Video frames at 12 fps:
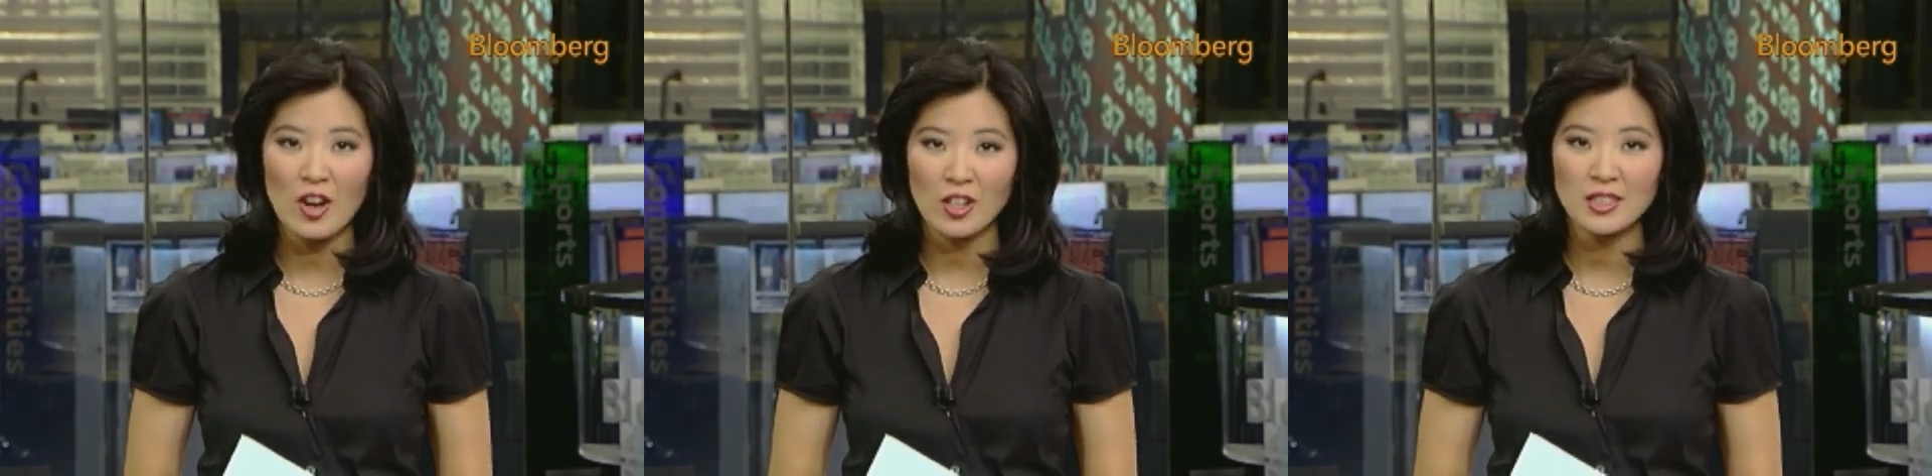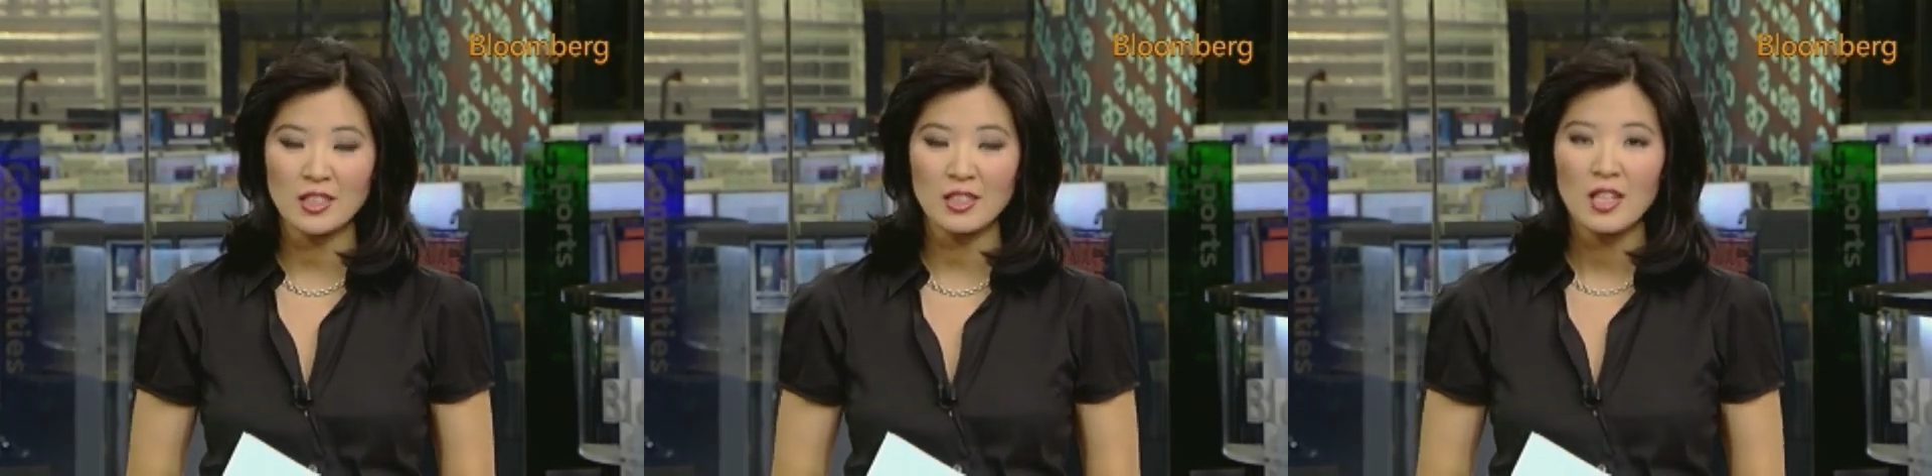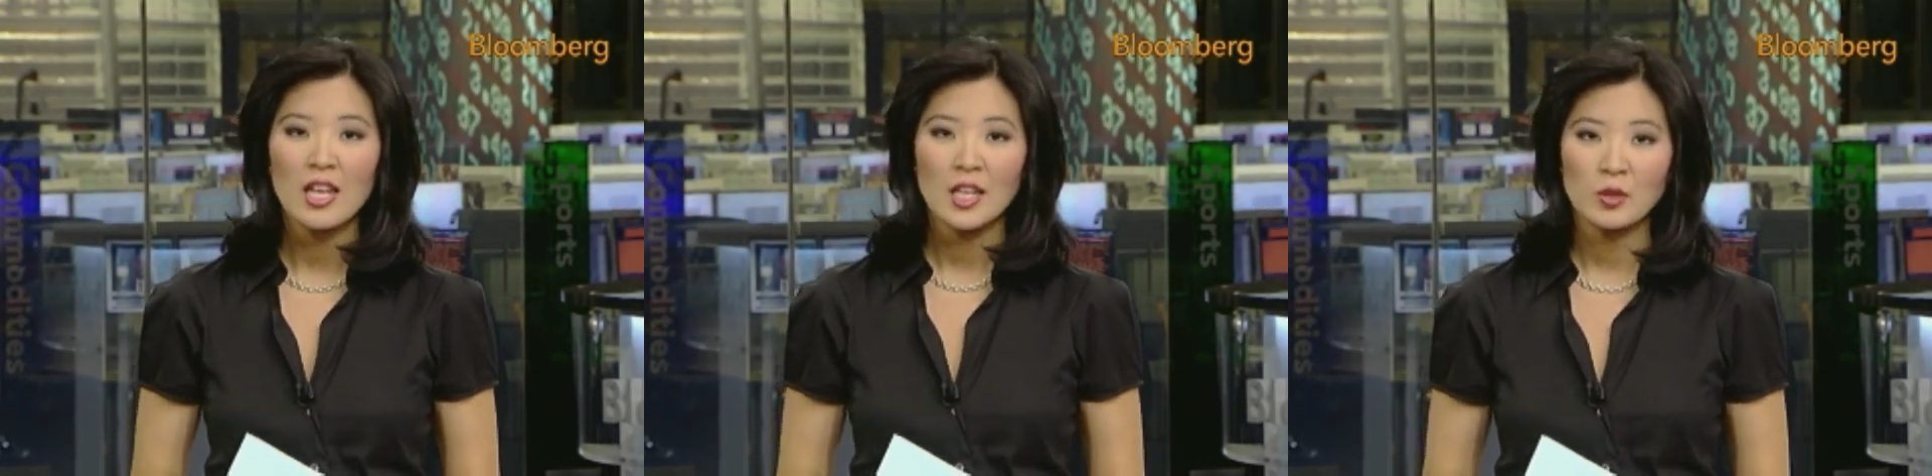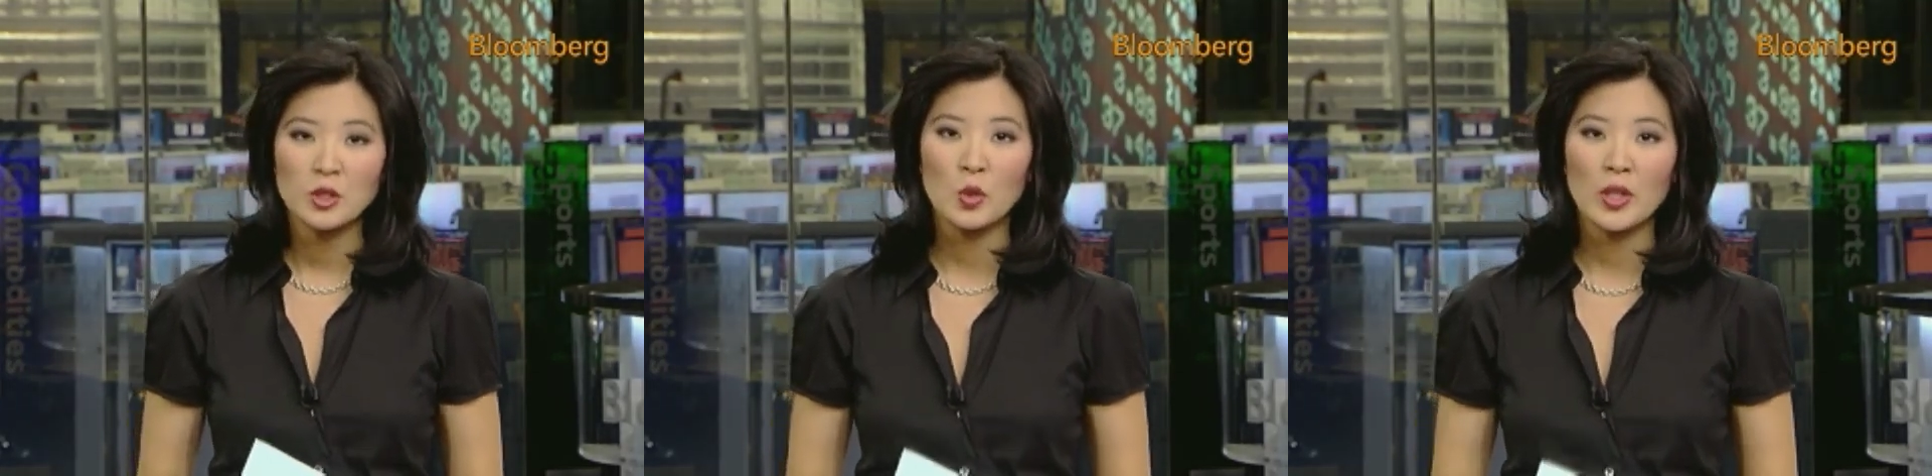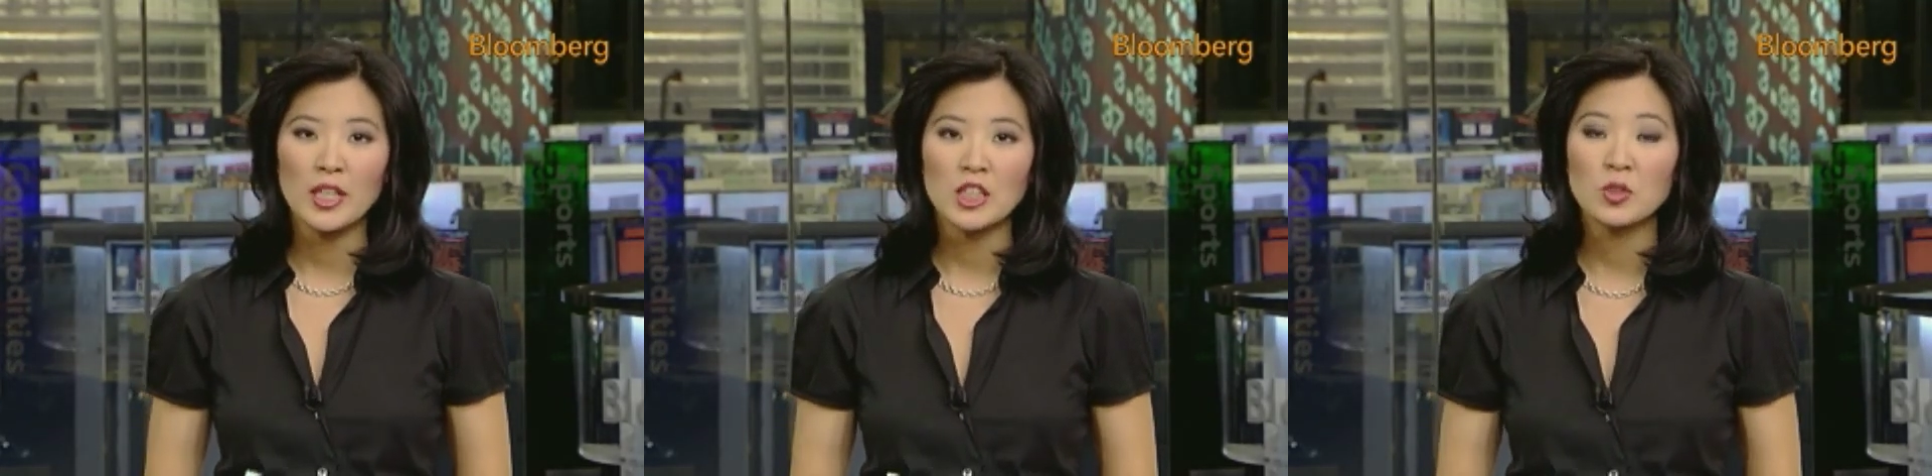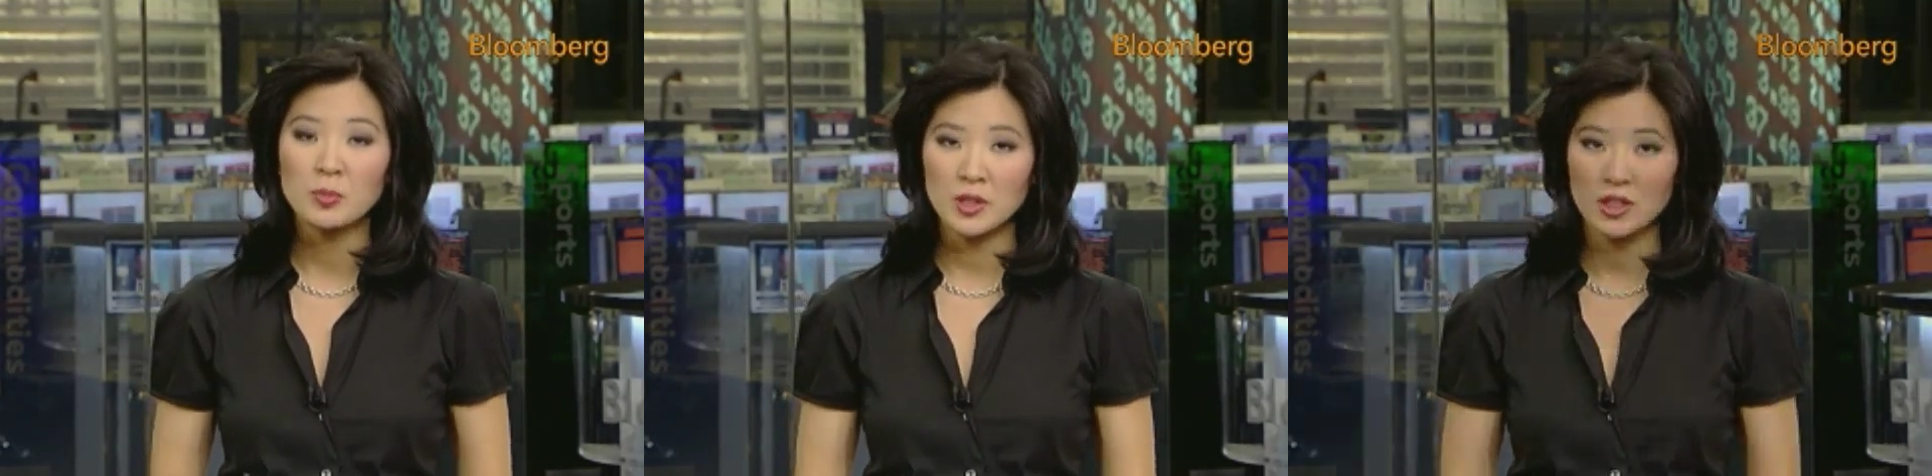Ericsson. He was joining
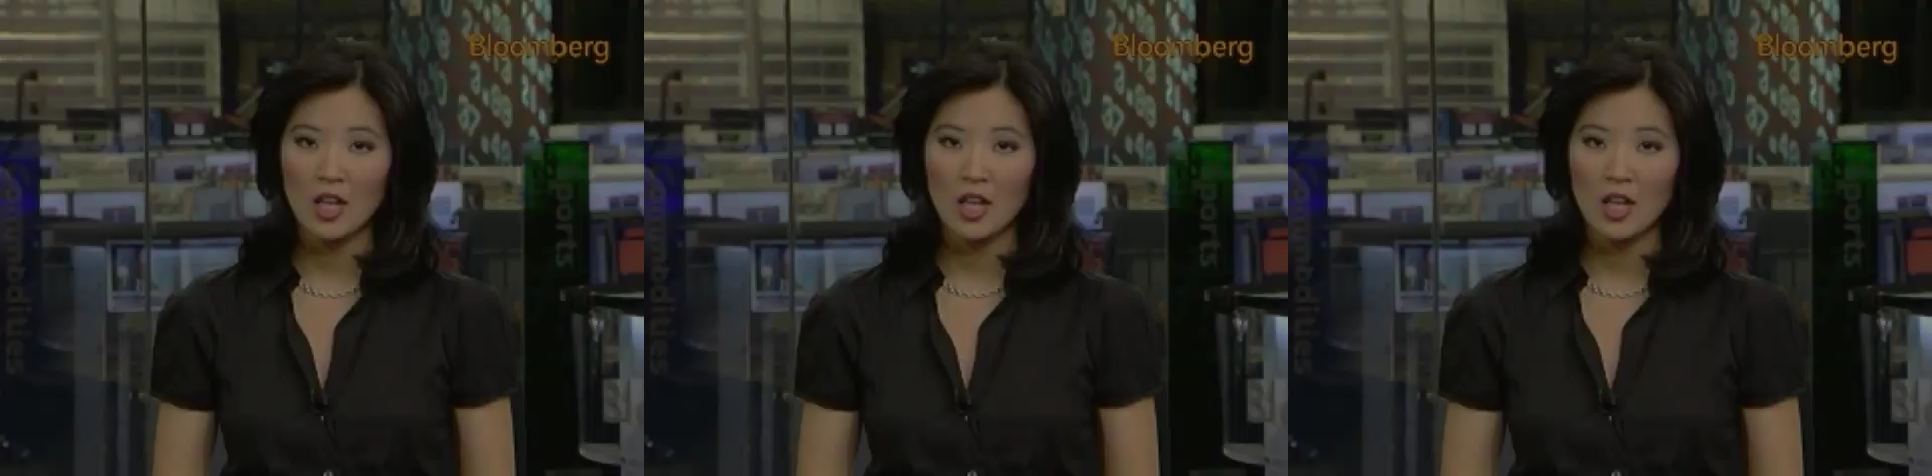us from